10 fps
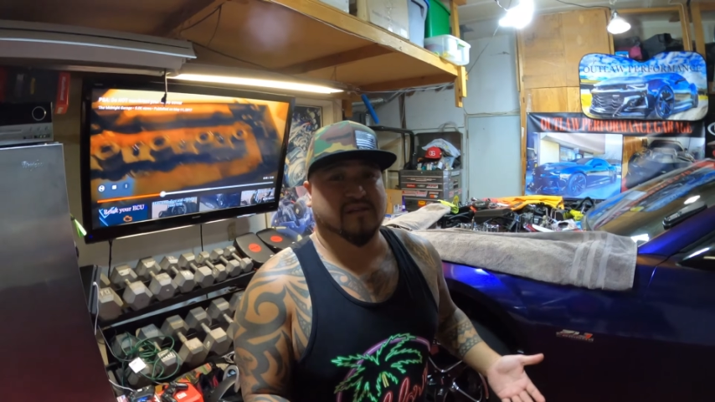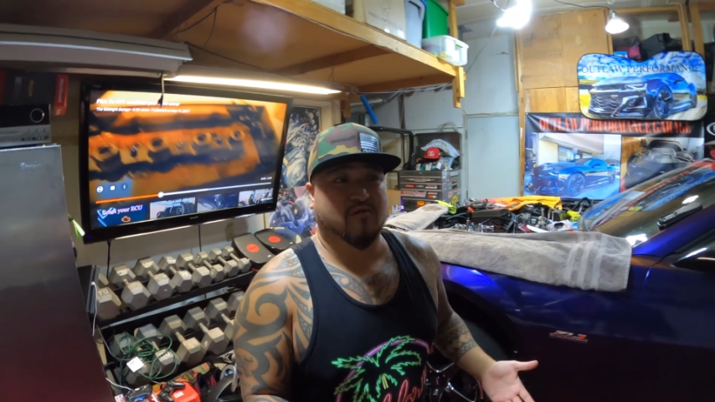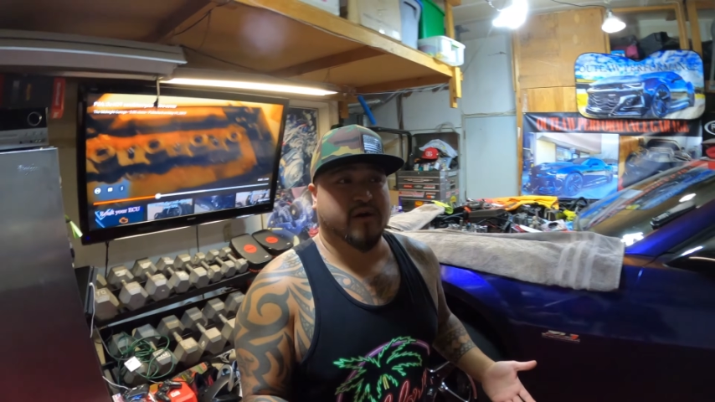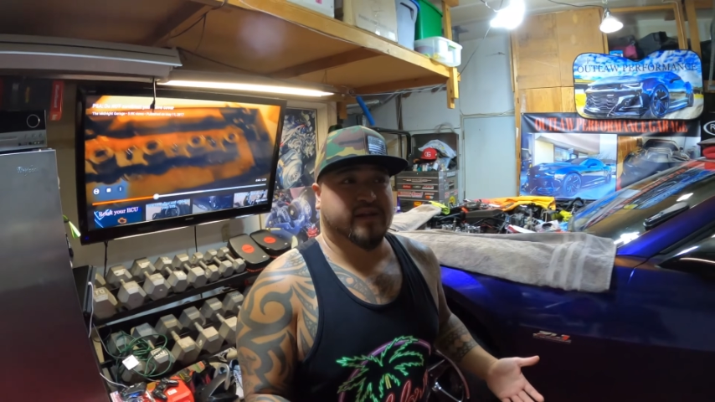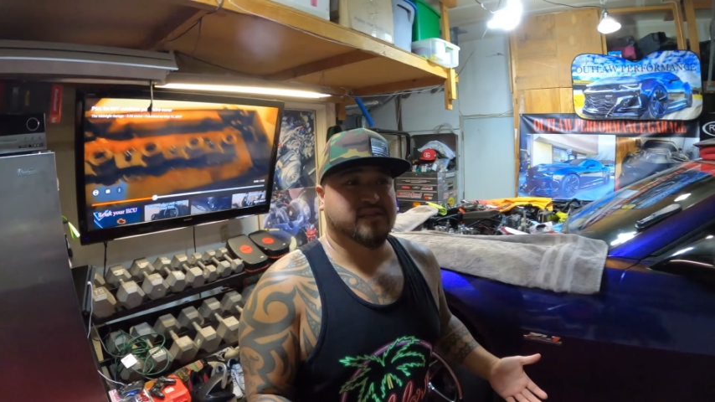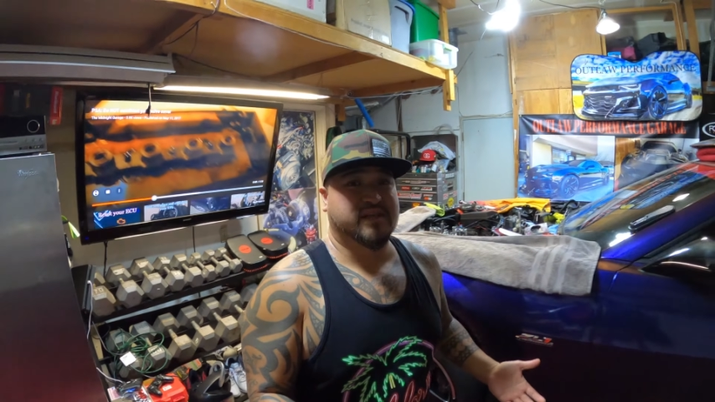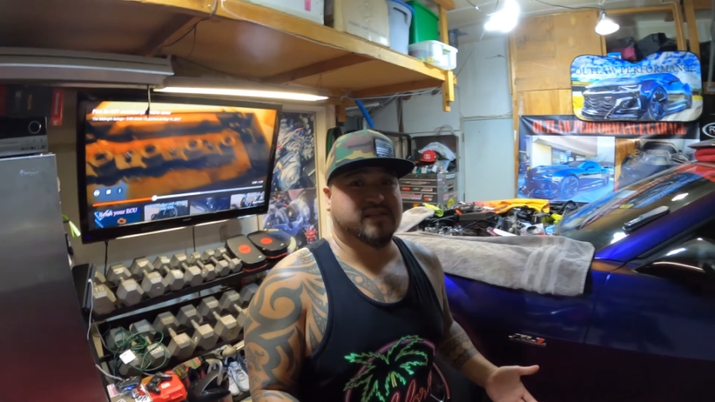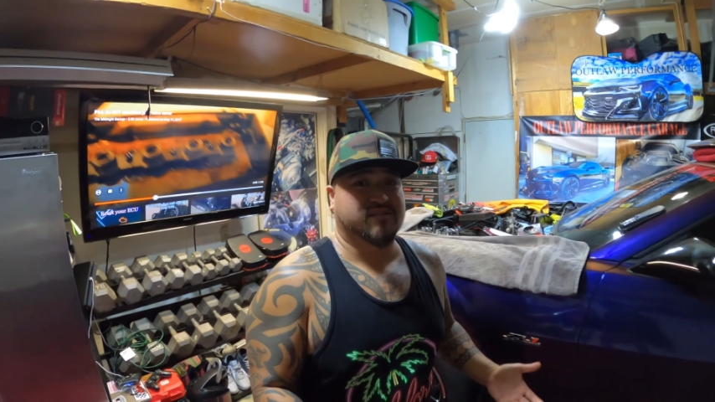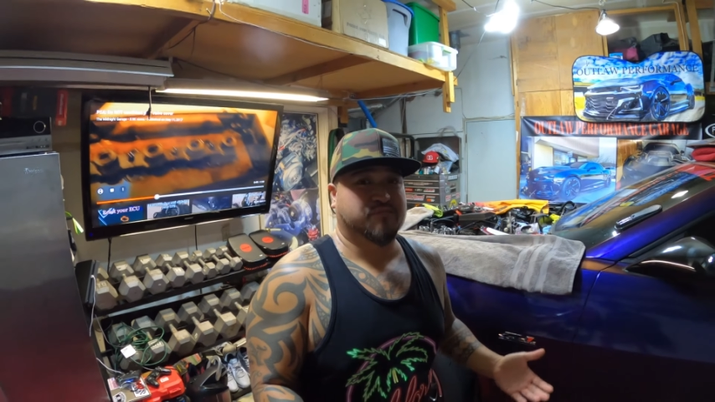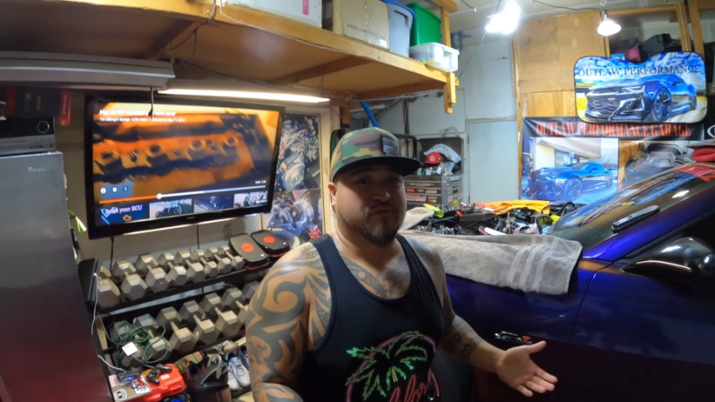a quite
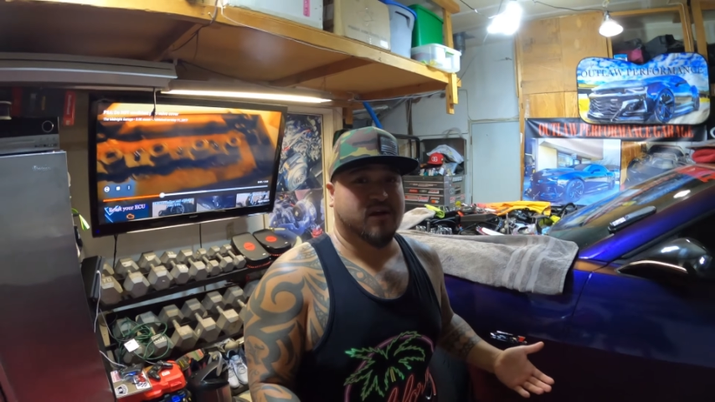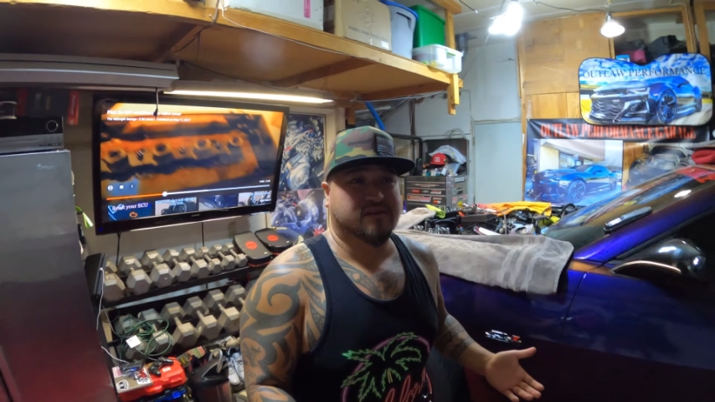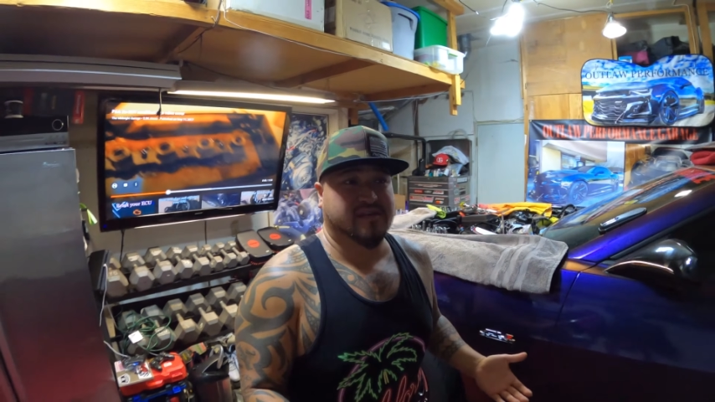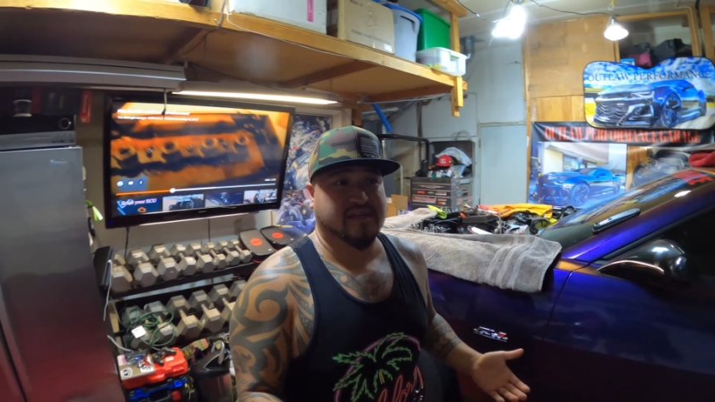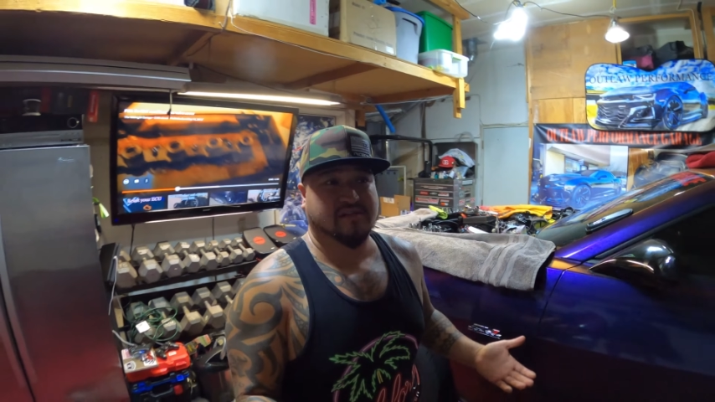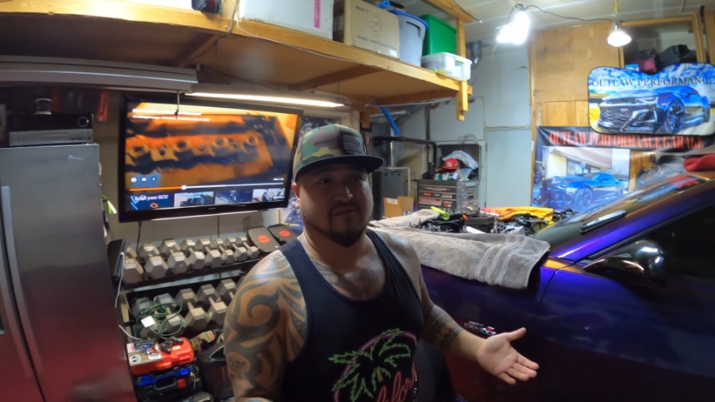extensive process,